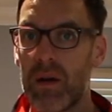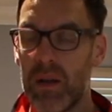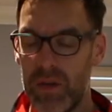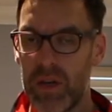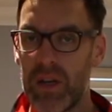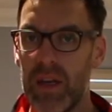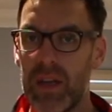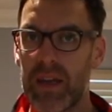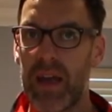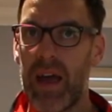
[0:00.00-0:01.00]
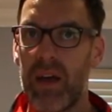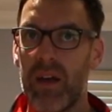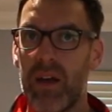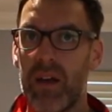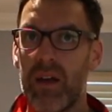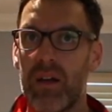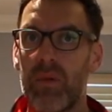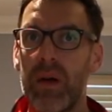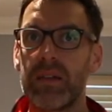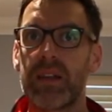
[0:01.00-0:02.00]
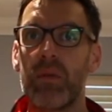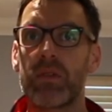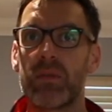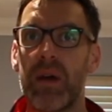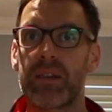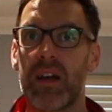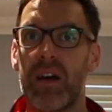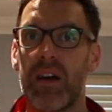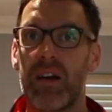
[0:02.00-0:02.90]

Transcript: and you can hear the cat. Wednesday, what's the matter?